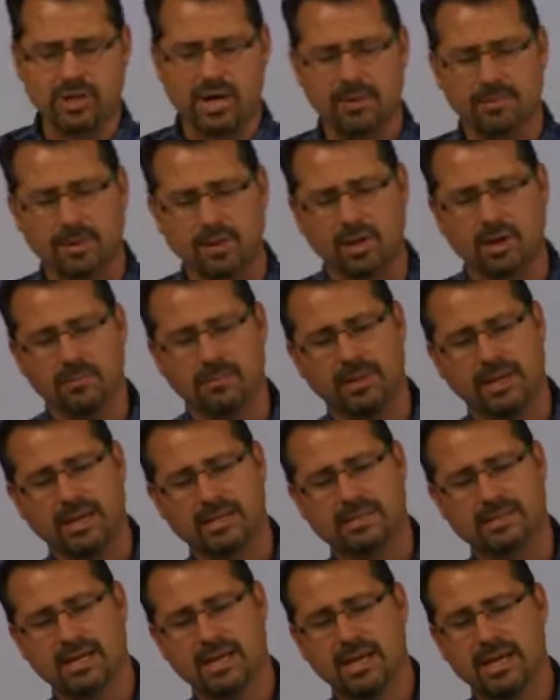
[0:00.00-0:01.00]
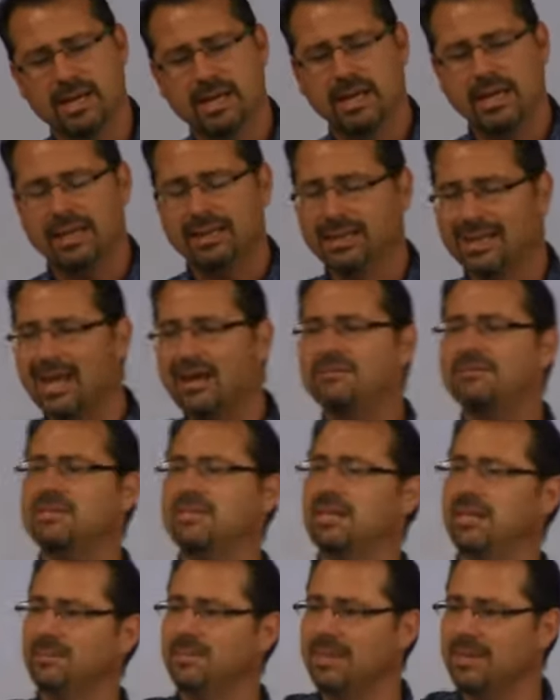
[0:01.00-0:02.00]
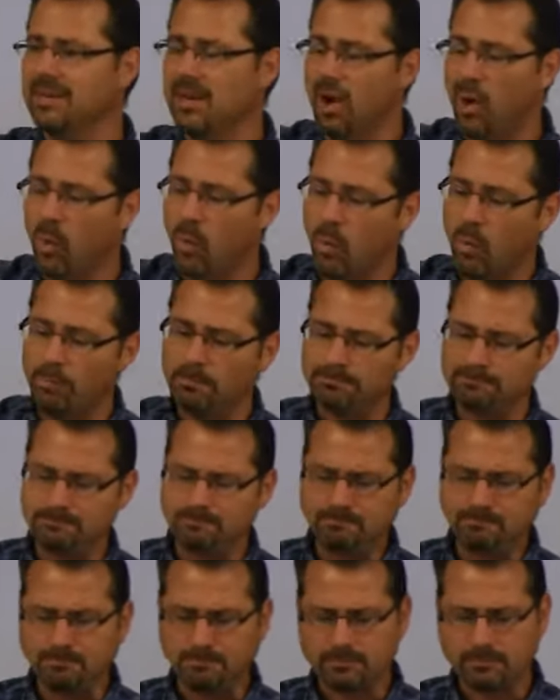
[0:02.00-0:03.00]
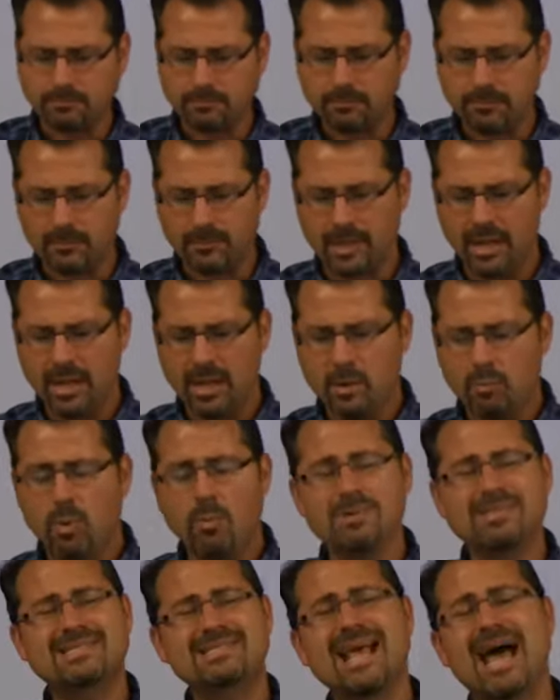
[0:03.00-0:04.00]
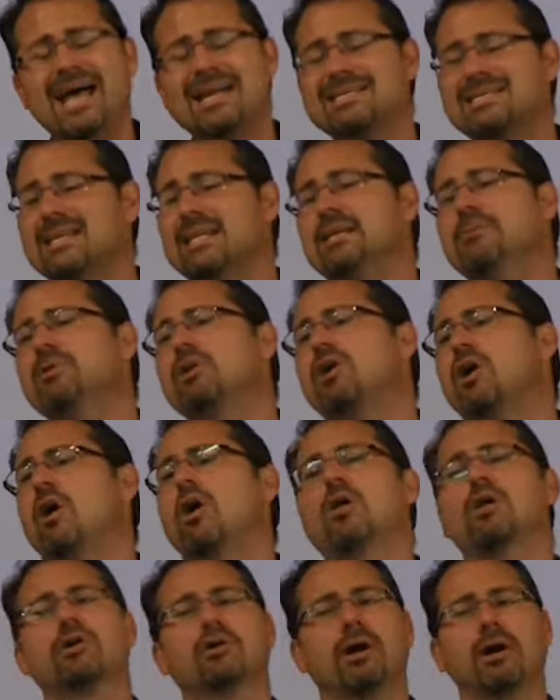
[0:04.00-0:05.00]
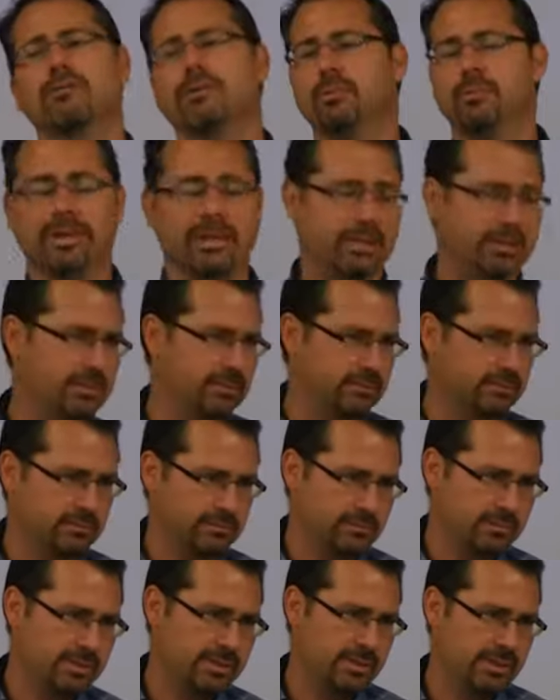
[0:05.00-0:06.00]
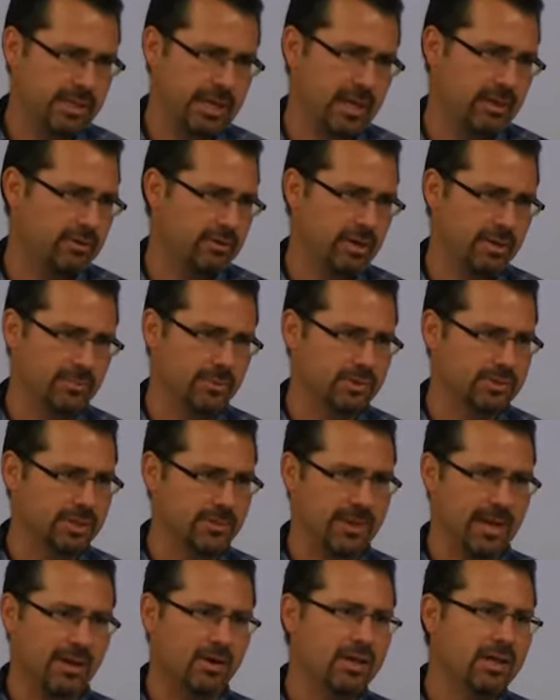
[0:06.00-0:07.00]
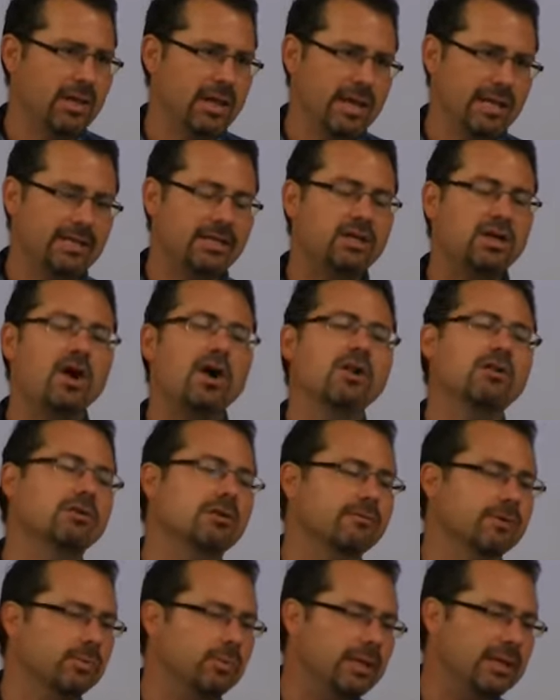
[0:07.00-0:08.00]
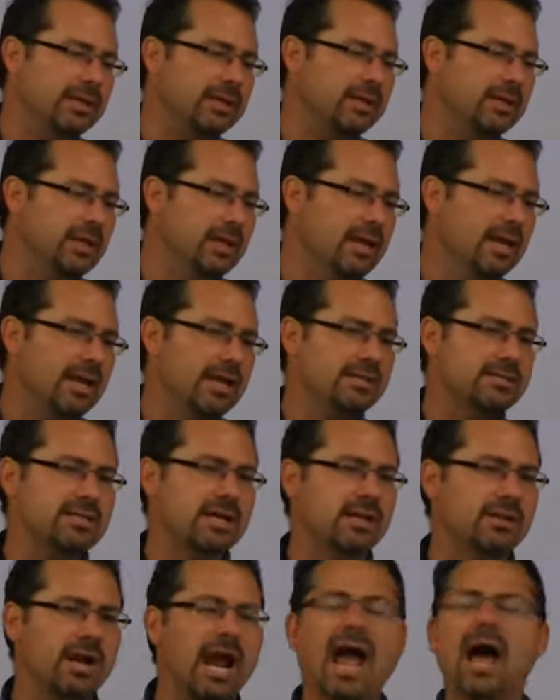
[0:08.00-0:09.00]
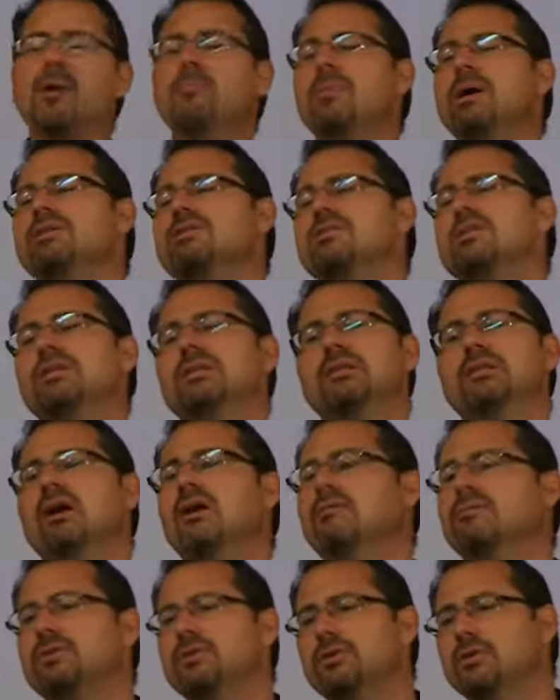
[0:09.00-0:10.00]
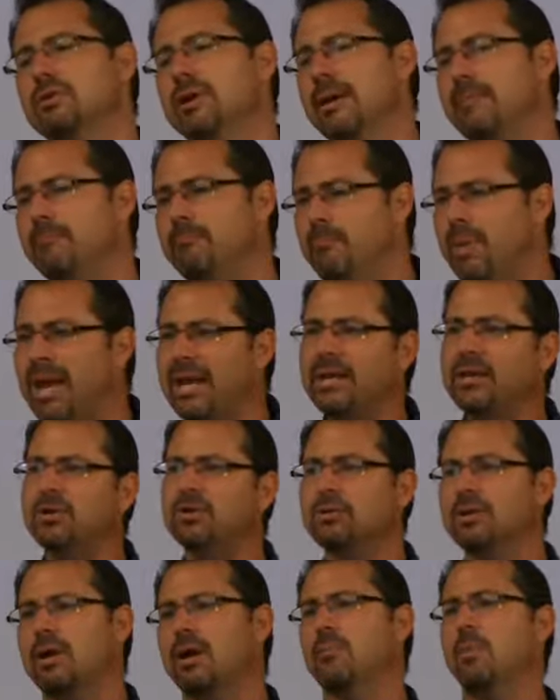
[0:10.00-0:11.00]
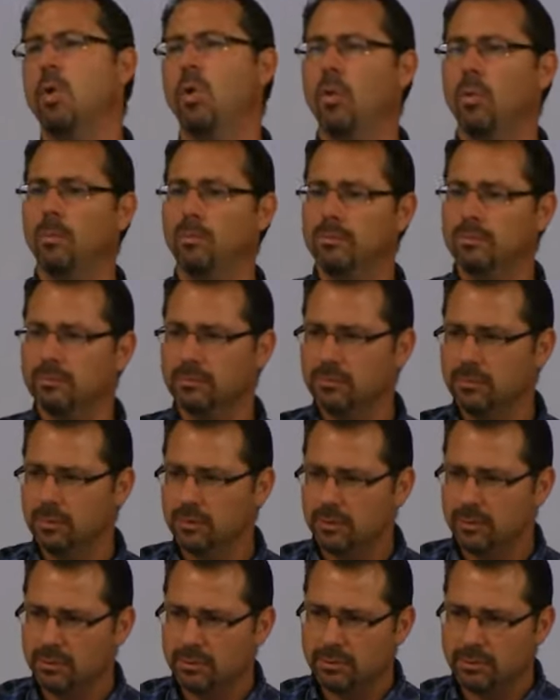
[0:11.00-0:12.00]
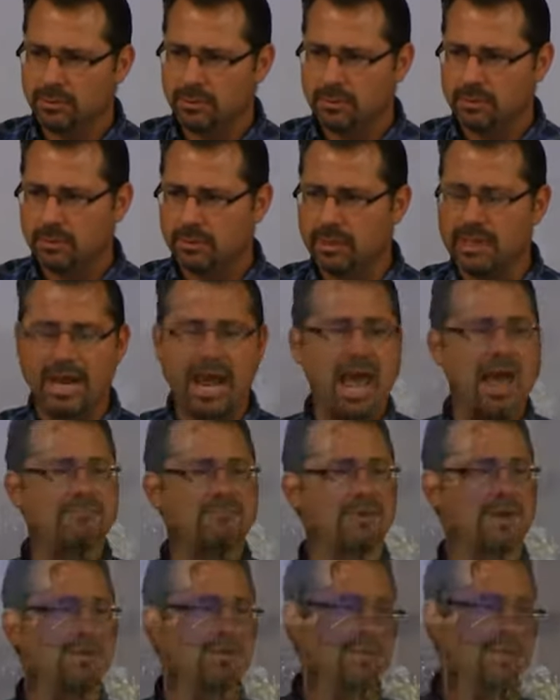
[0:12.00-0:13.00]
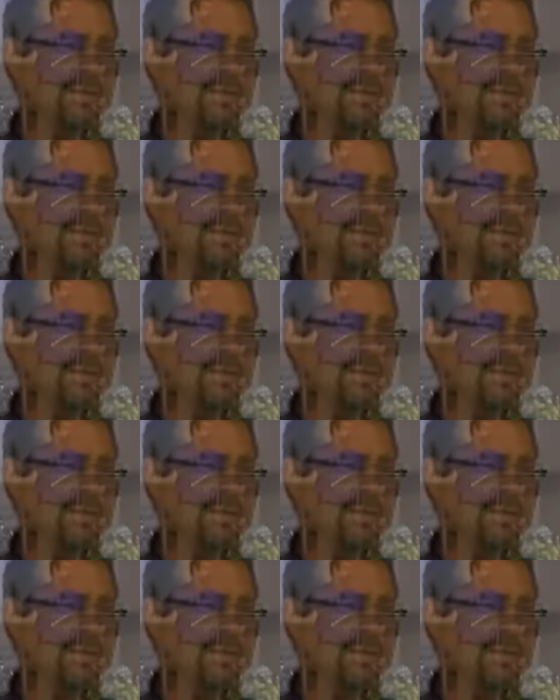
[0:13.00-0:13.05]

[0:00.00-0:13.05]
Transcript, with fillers: retirement complex, and left him in the home. What was sad is that he would call her every week. He got her number somehow. And he'd call her every week and tell her how much he loved her and beg her to come home. And then a half an